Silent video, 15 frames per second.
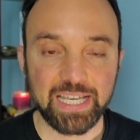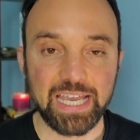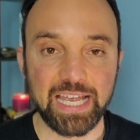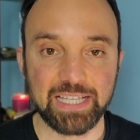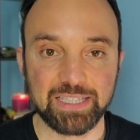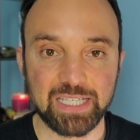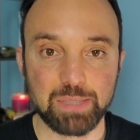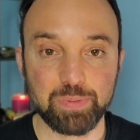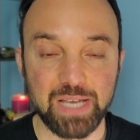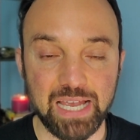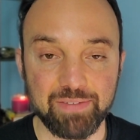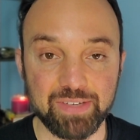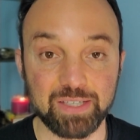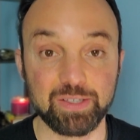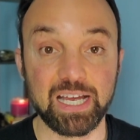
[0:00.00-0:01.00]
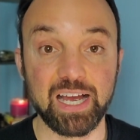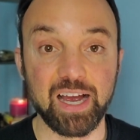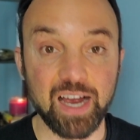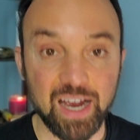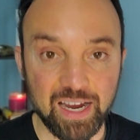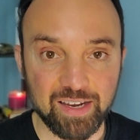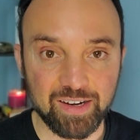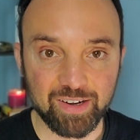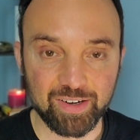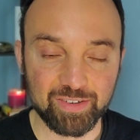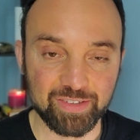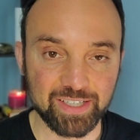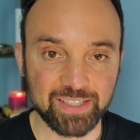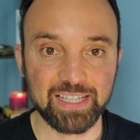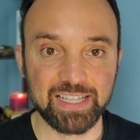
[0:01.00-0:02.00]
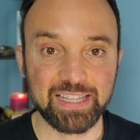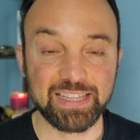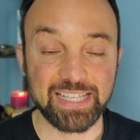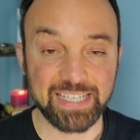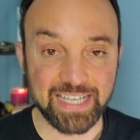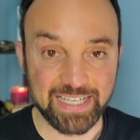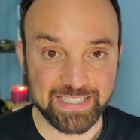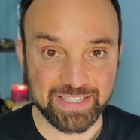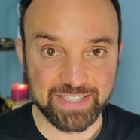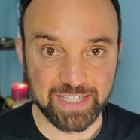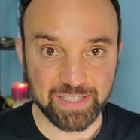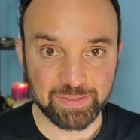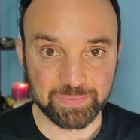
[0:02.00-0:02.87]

ended up having a high heart rate the next day.